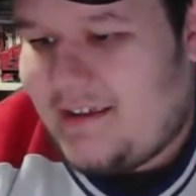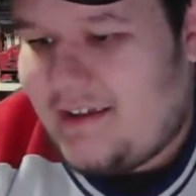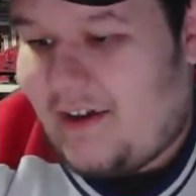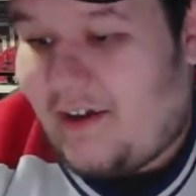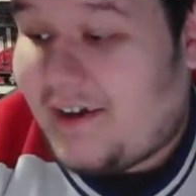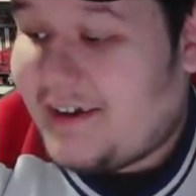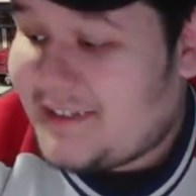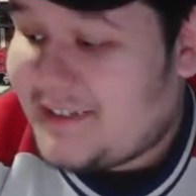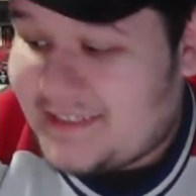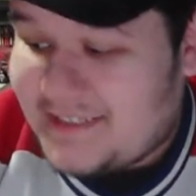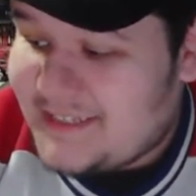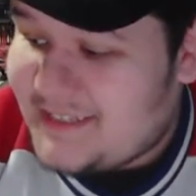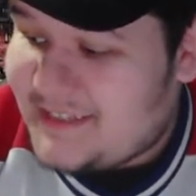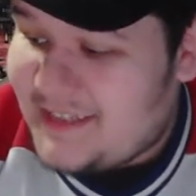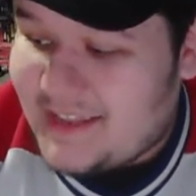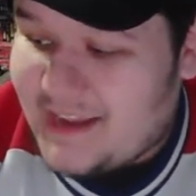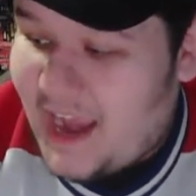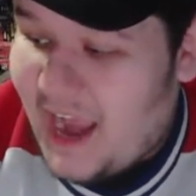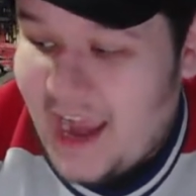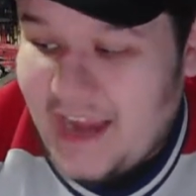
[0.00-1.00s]
Honestly,
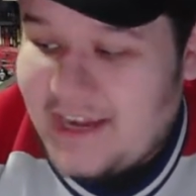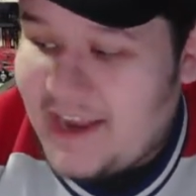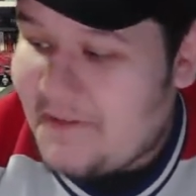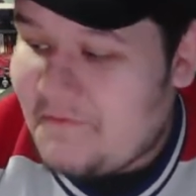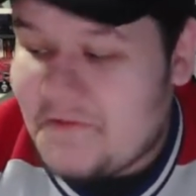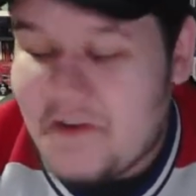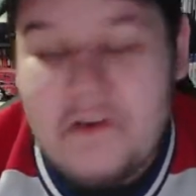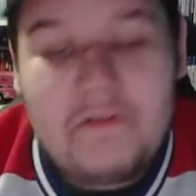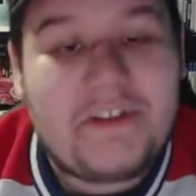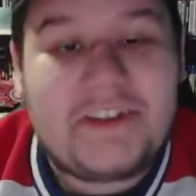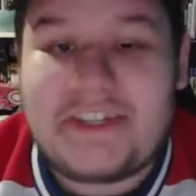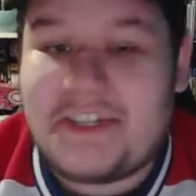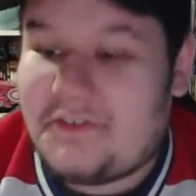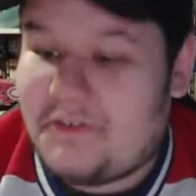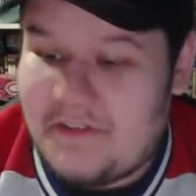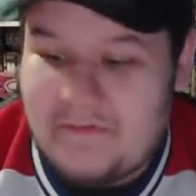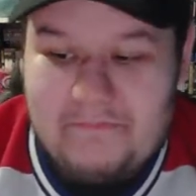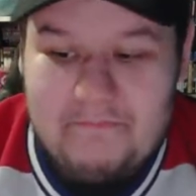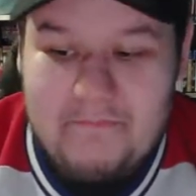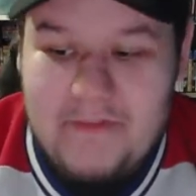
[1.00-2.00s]
like, I'd have no
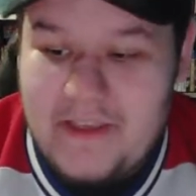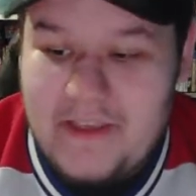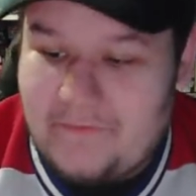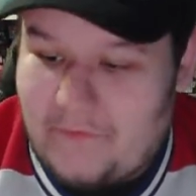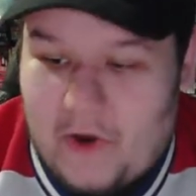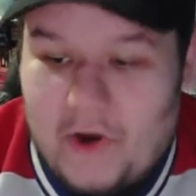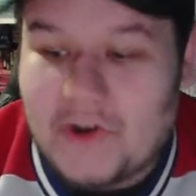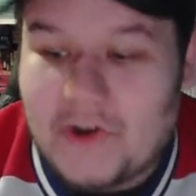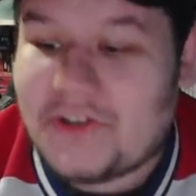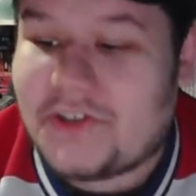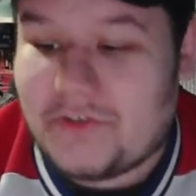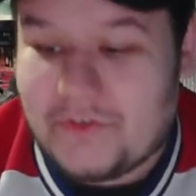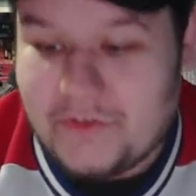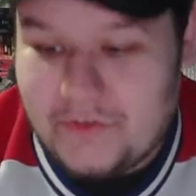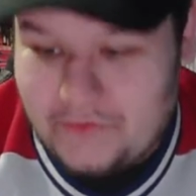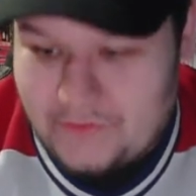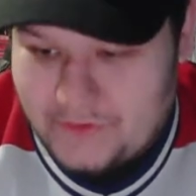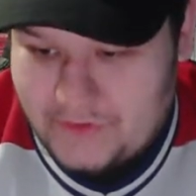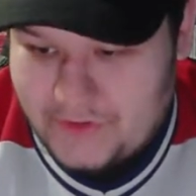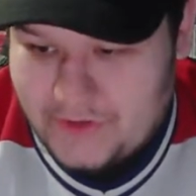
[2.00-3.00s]
issue if
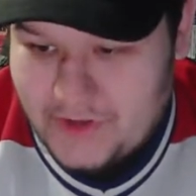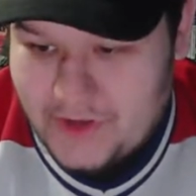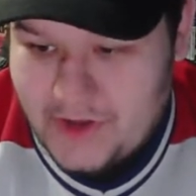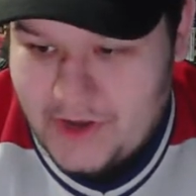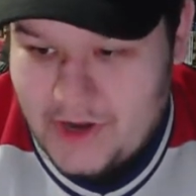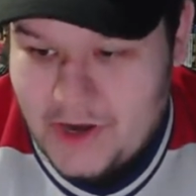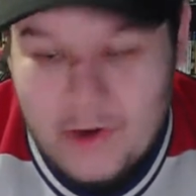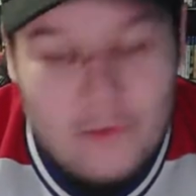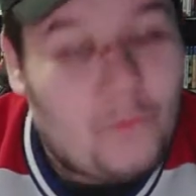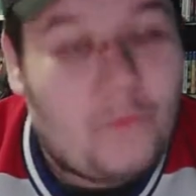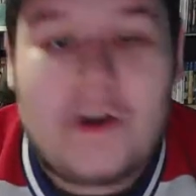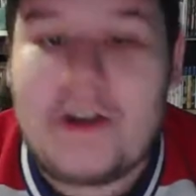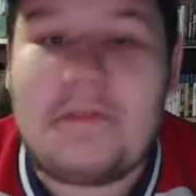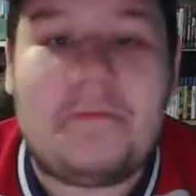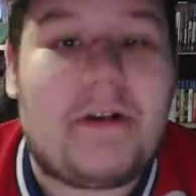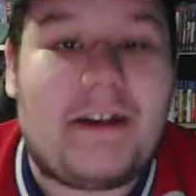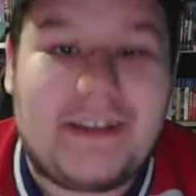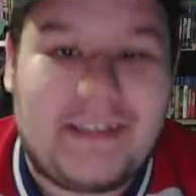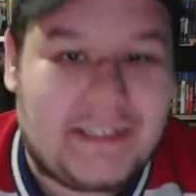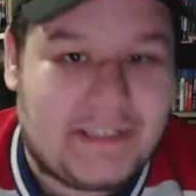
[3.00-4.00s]
R-Truth won
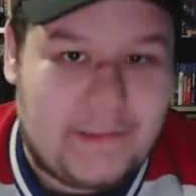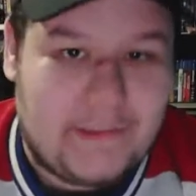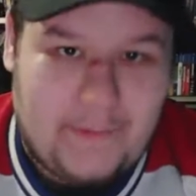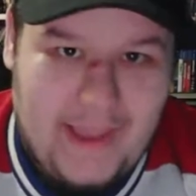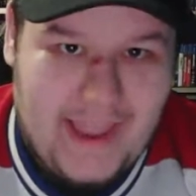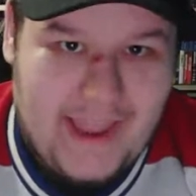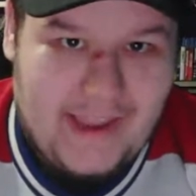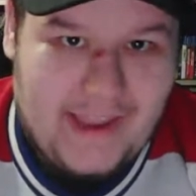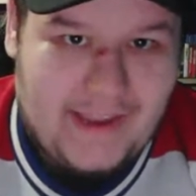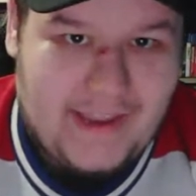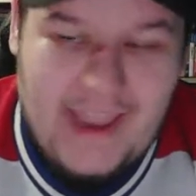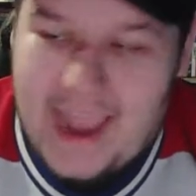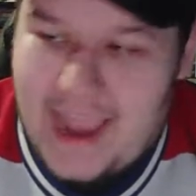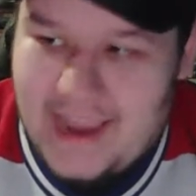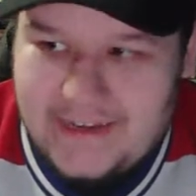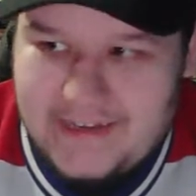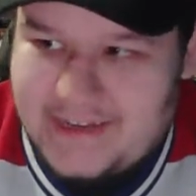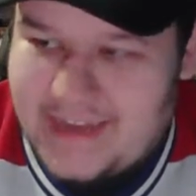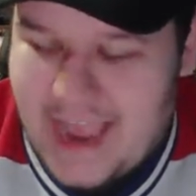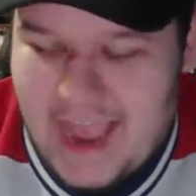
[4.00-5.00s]
Money in the Bank
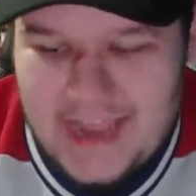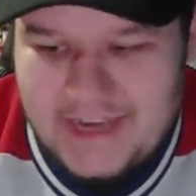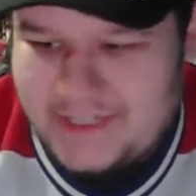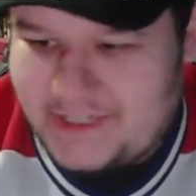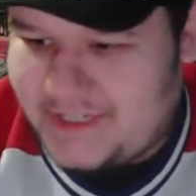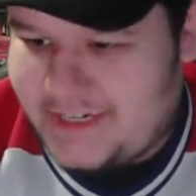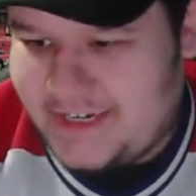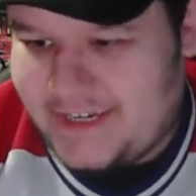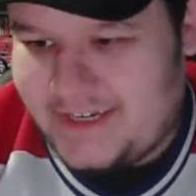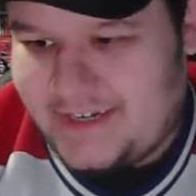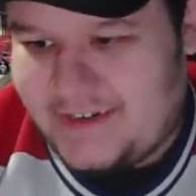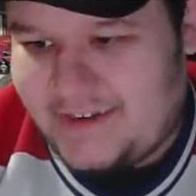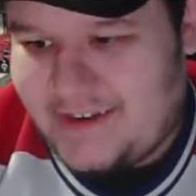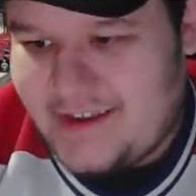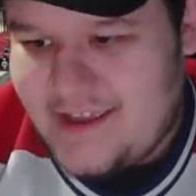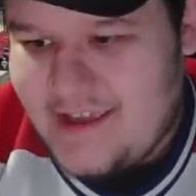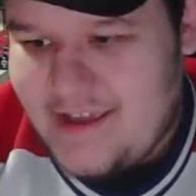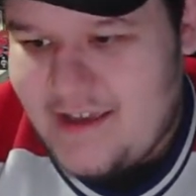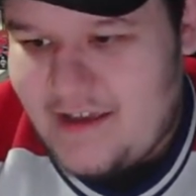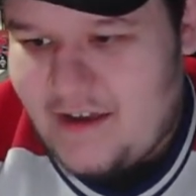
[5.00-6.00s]
and cashed in
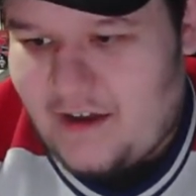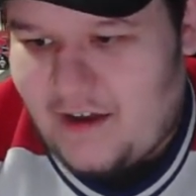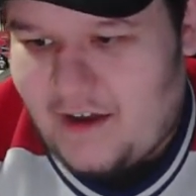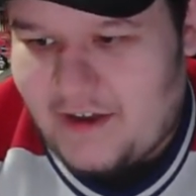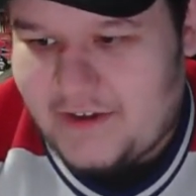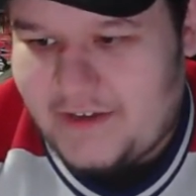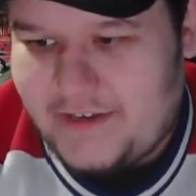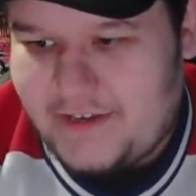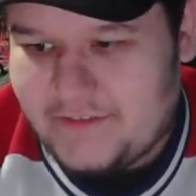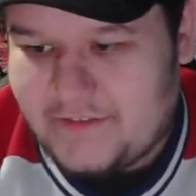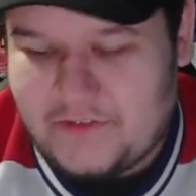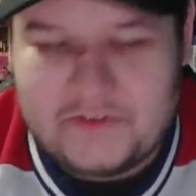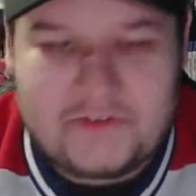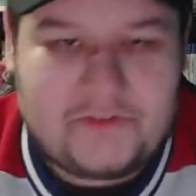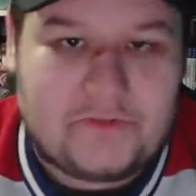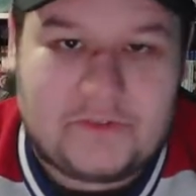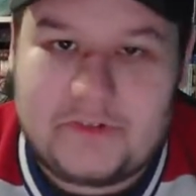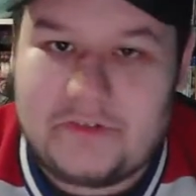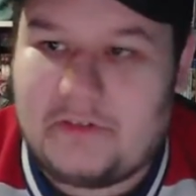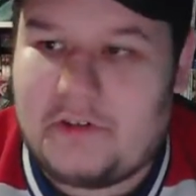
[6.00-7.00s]
on either
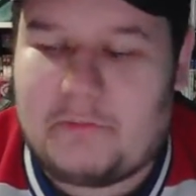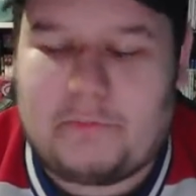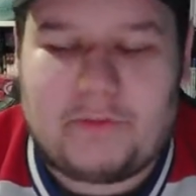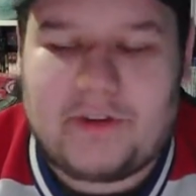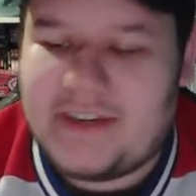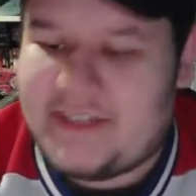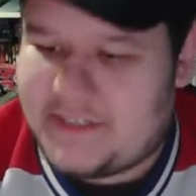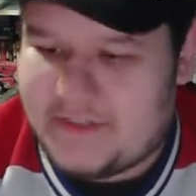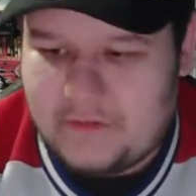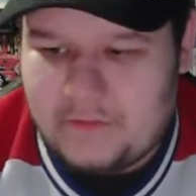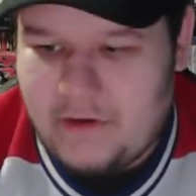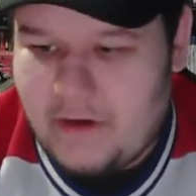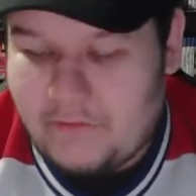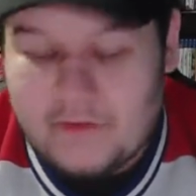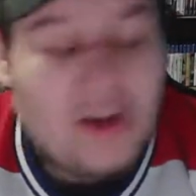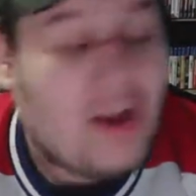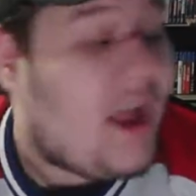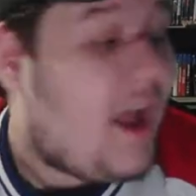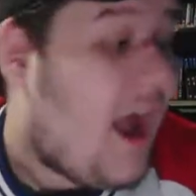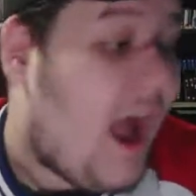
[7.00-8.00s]
Drew or Priest or
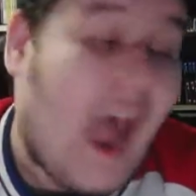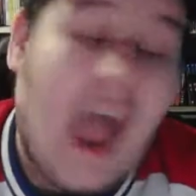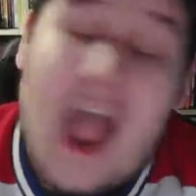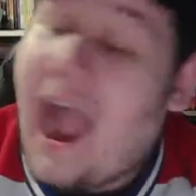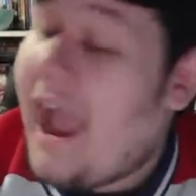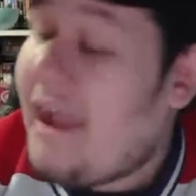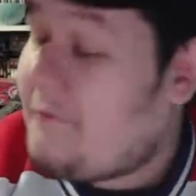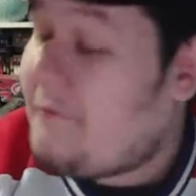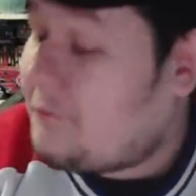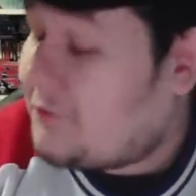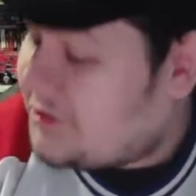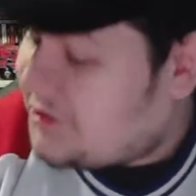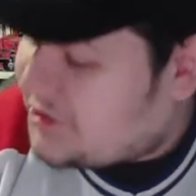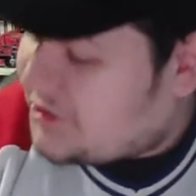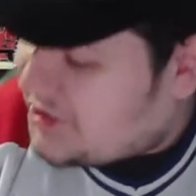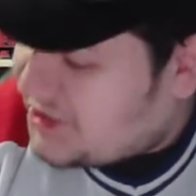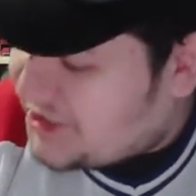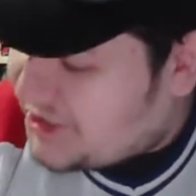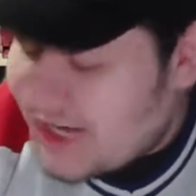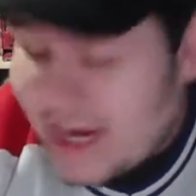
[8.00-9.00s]
whoever. I would
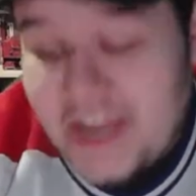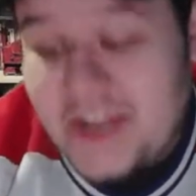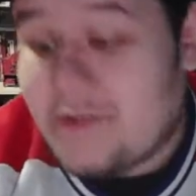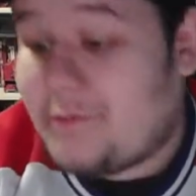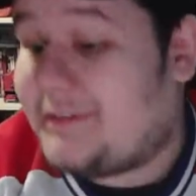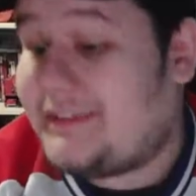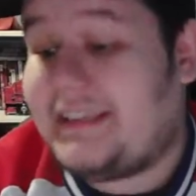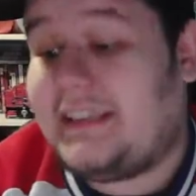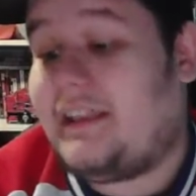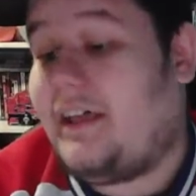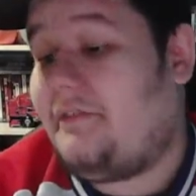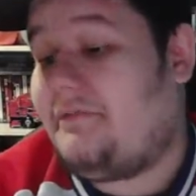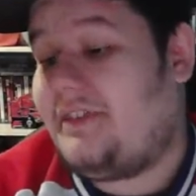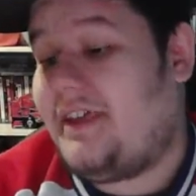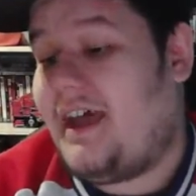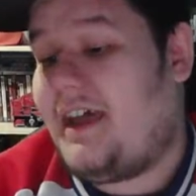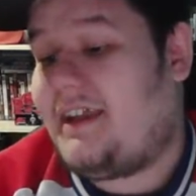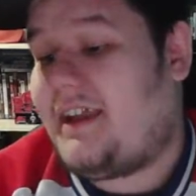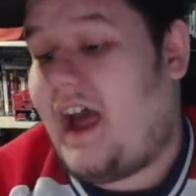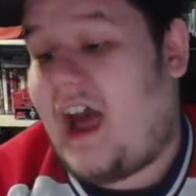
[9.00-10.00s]
genuinely love
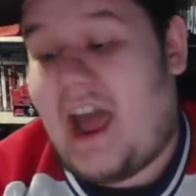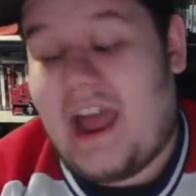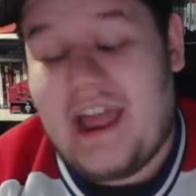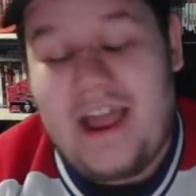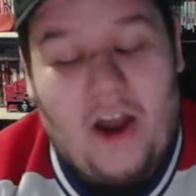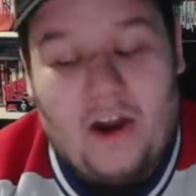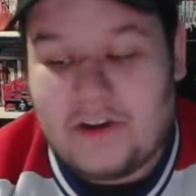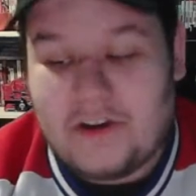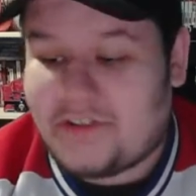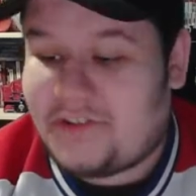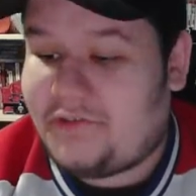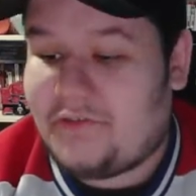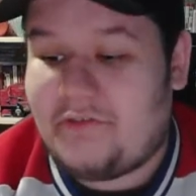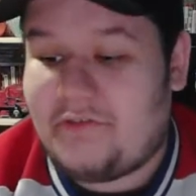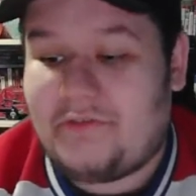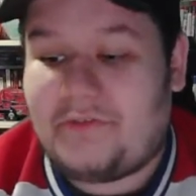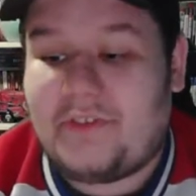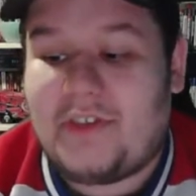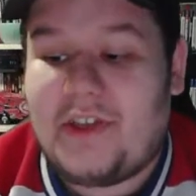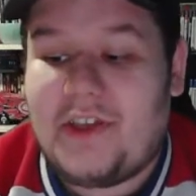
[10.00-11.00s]
that.
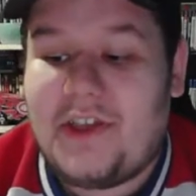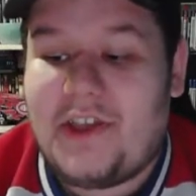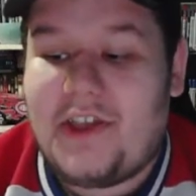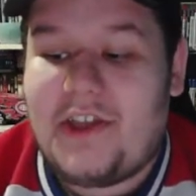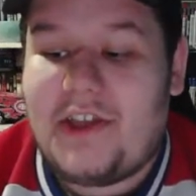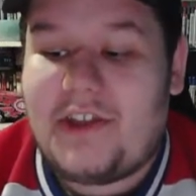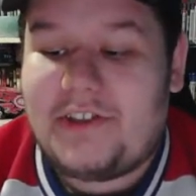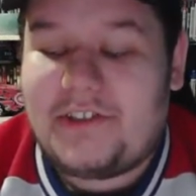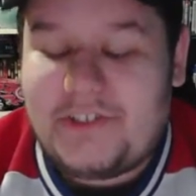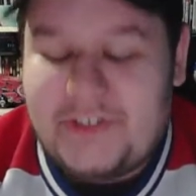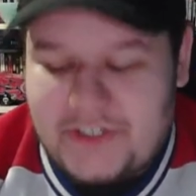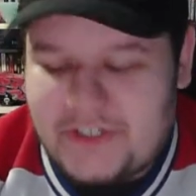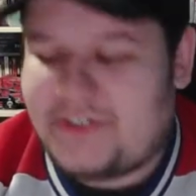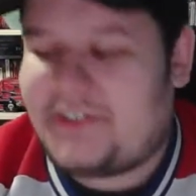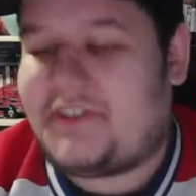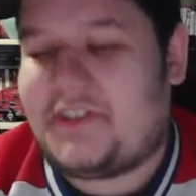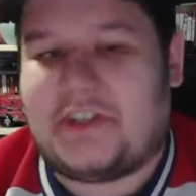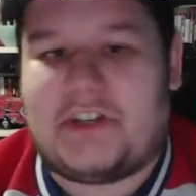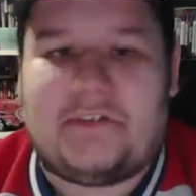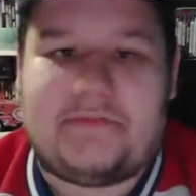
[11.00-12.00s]
R-Truth
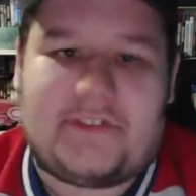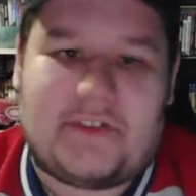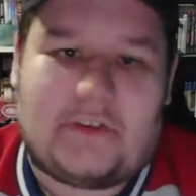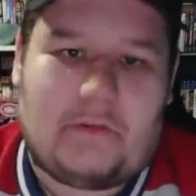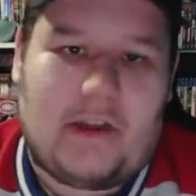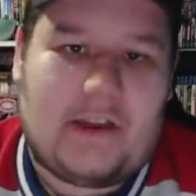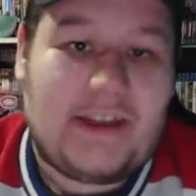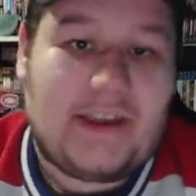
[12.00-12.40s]
deserves a run.